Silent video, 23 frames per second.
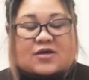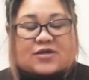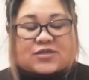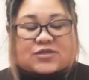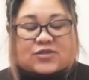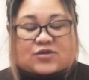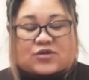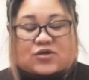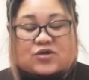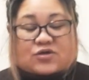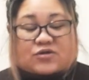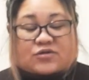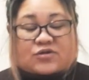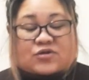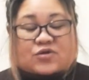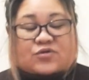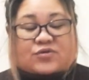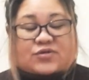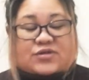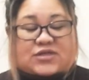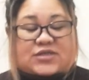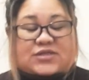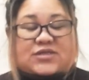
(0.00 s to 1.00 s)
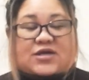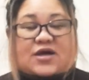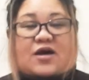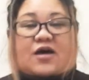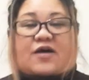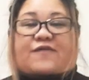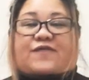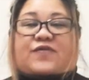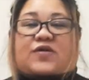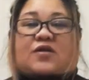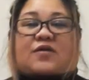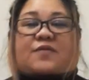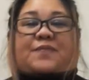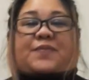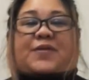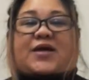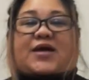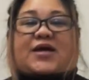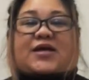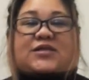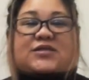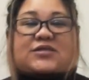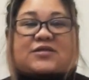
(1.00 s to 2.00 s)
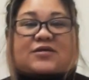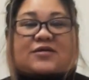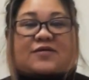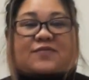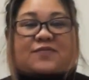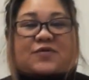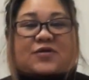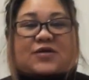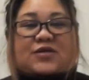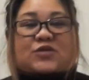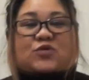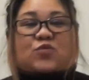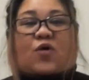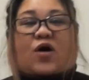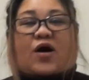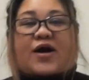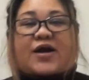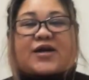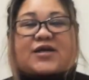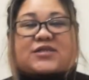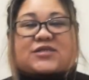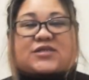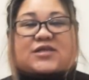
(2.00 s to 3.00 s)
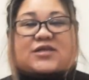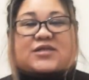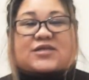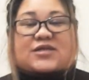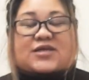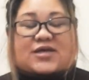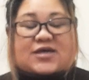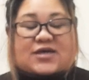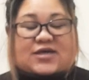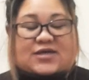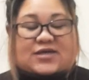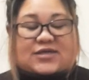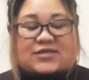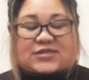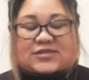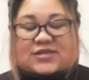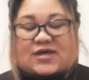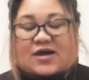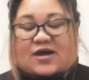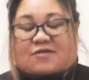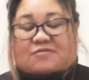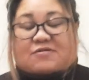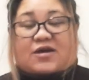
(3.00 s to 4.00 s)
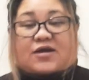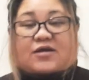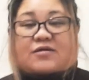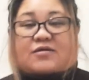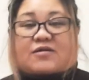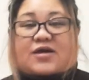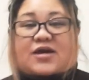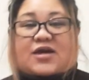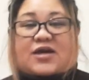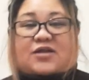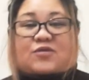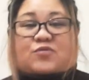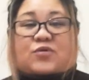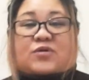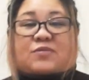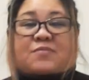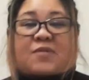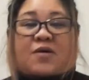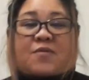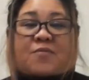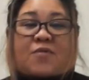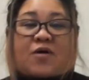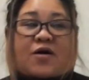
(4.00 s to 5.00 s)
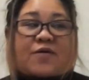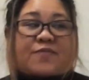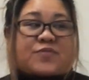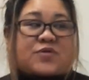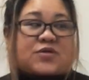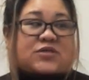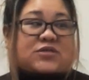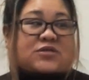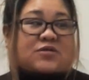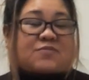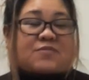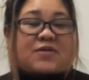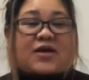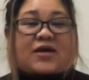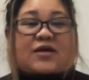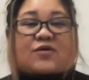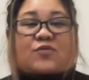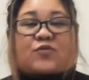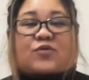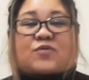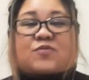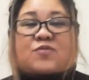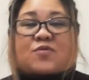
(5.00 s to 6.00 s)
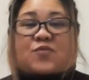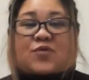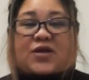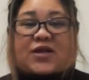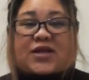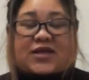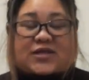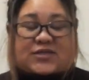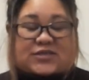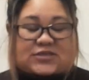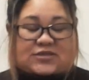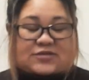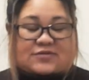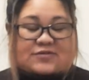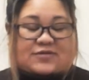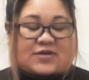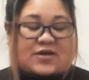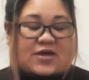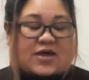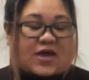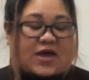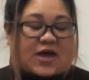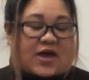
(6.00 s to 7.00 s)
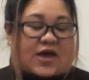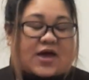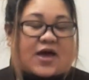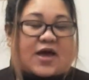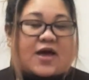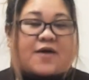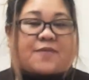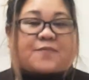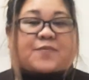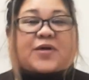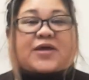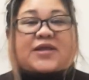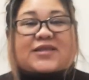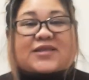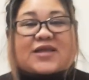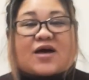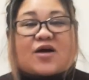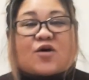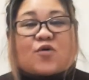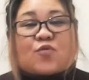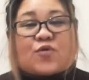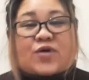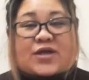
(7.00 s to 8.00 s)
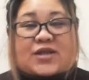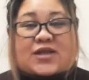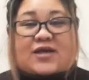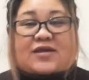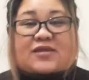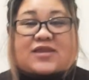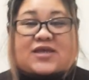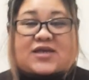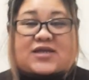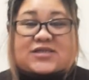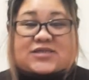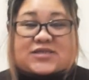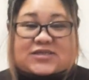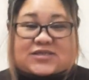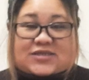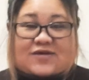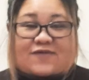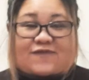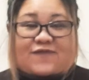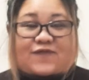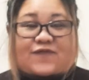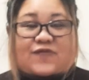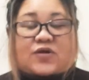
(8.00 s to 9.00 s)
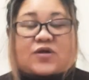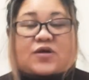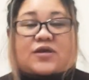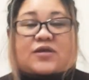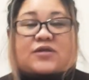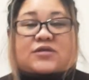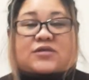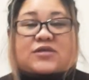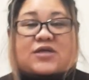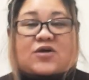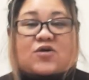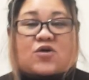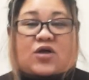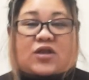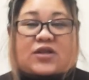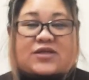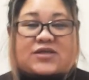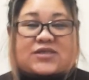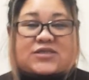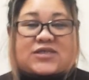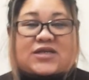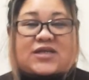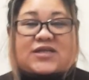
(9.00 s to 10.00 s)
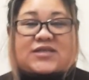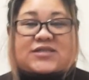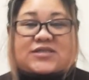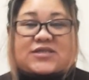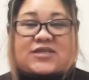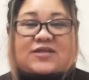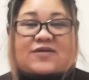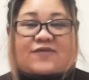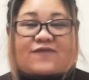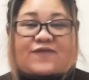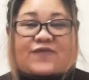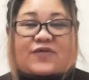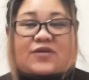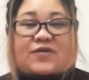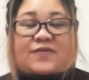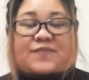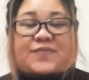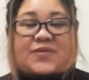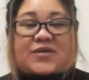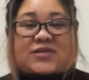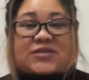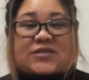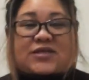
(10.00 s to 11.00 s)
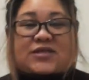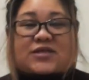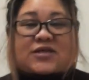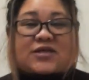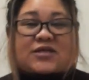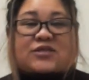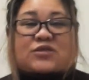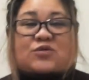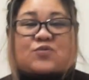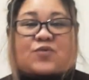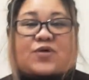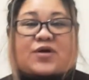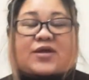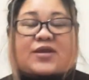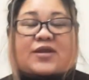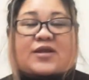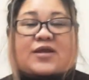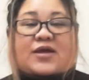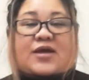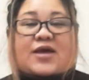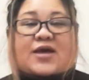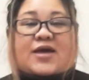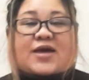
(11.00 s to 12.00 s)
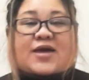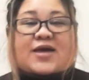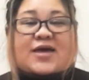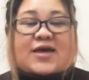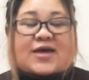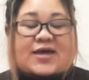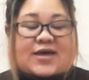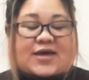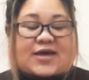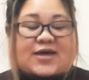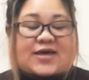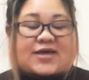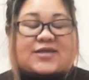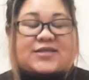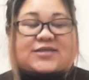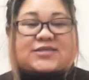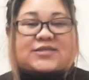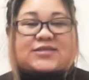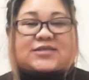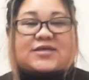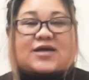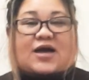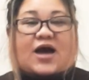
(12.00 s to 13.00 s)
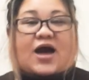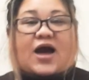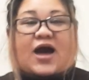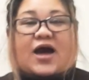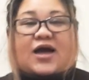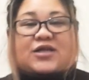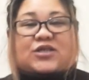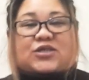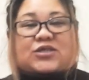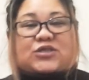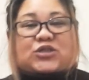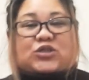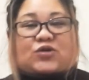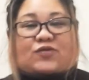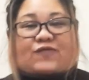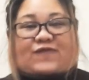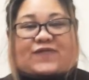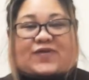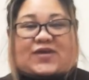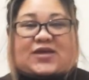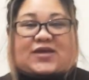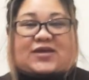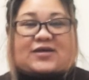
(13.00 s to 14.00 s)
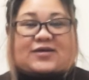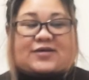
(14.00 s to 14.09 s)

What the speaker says: So you'll notice I have here a plate, because what I did is I recreate what my mom used to make when we were little. But that one I think is a different. They call it dilis in the Philippines. And this one is anchovy.